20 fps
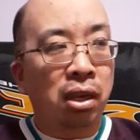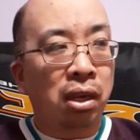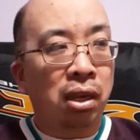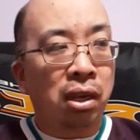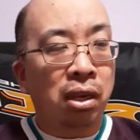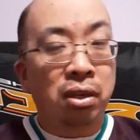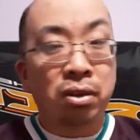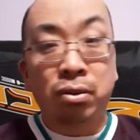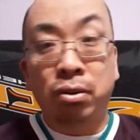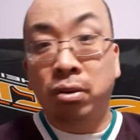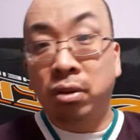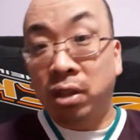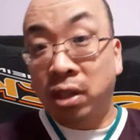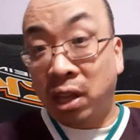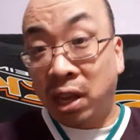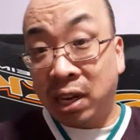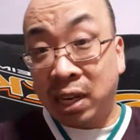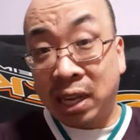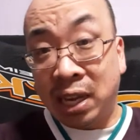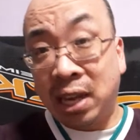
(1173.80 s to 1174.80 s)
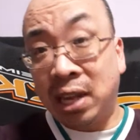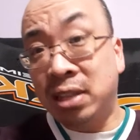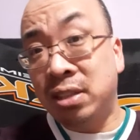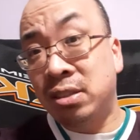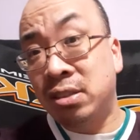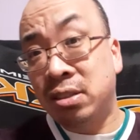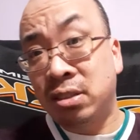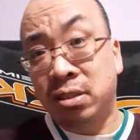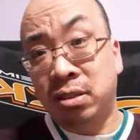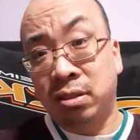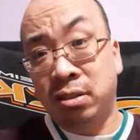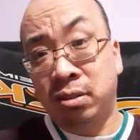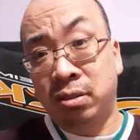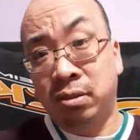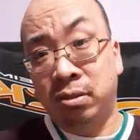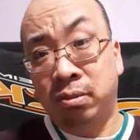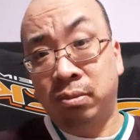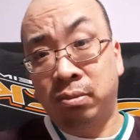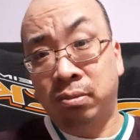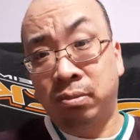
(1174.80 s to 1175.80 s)
it turned a lot of heads.
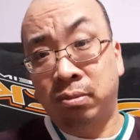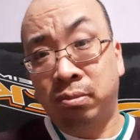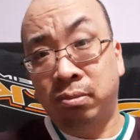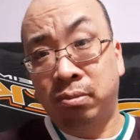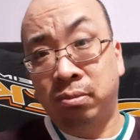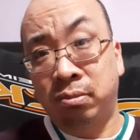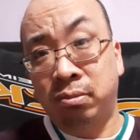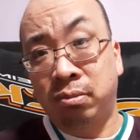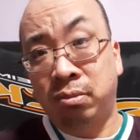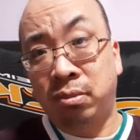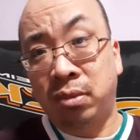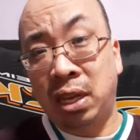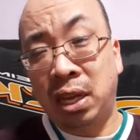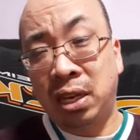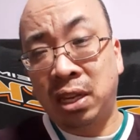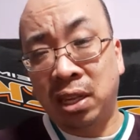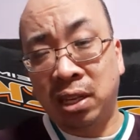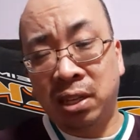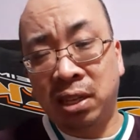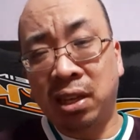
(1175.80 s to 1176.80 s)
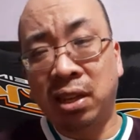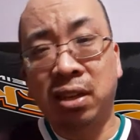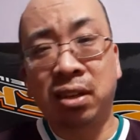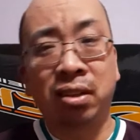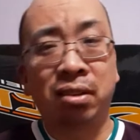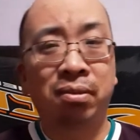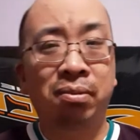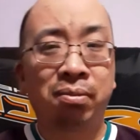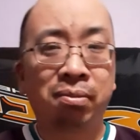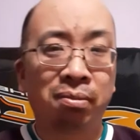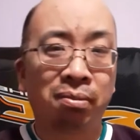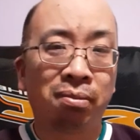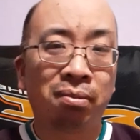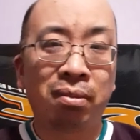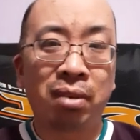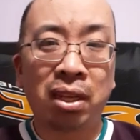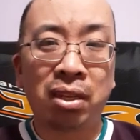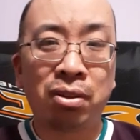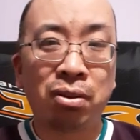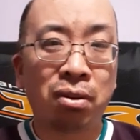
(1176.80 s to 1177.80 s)
And it did.
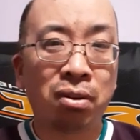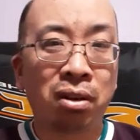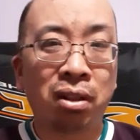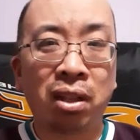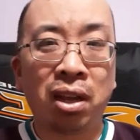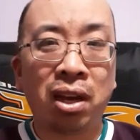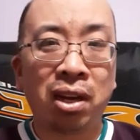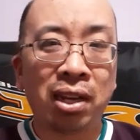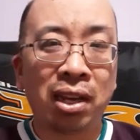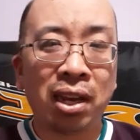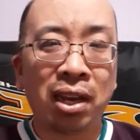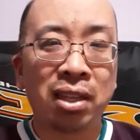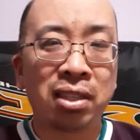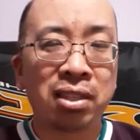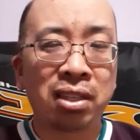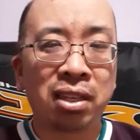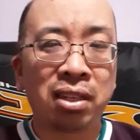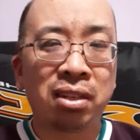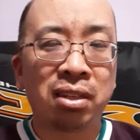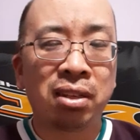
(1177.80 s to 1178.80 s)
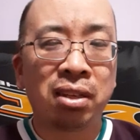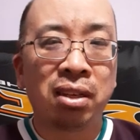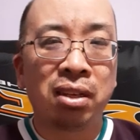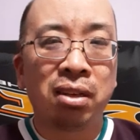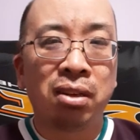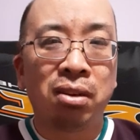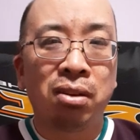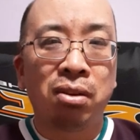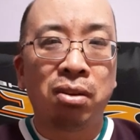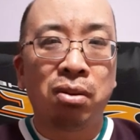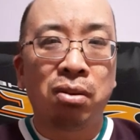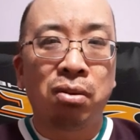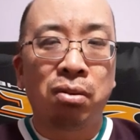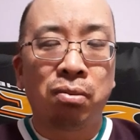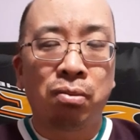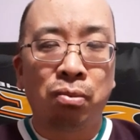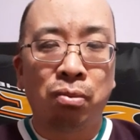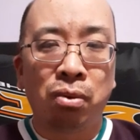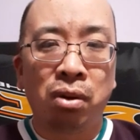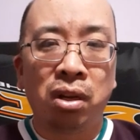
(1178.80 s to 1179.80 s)
It turned a lot of heads. It
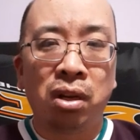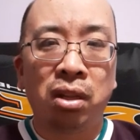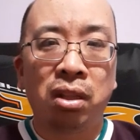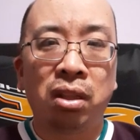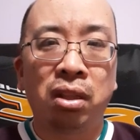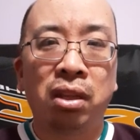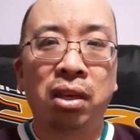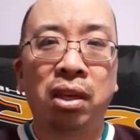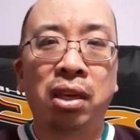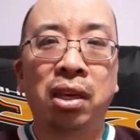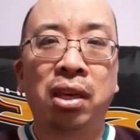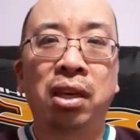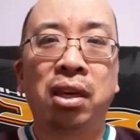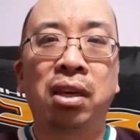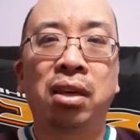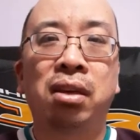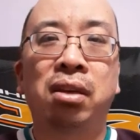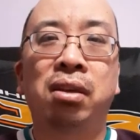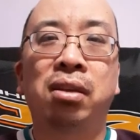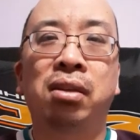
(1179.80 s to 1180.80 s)
really,